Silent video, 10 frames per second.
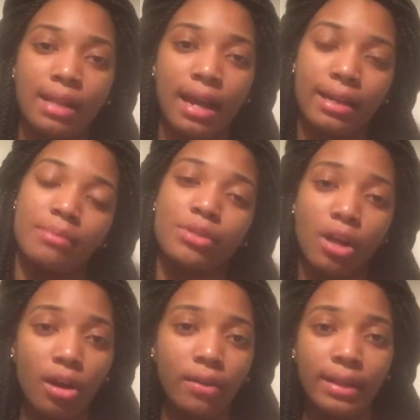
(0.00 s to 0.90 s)
I am
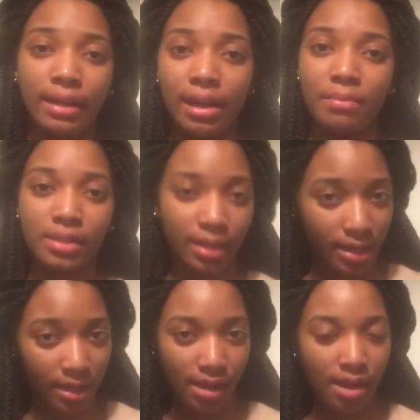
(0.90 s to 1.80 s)
tall and I'm
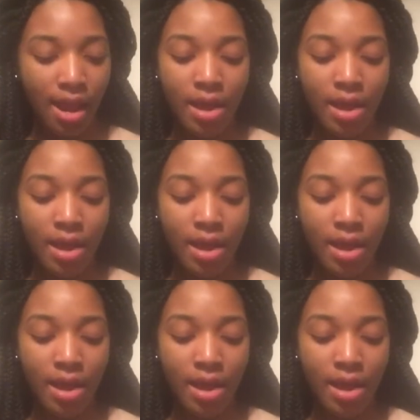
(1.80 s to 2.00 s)
skinny.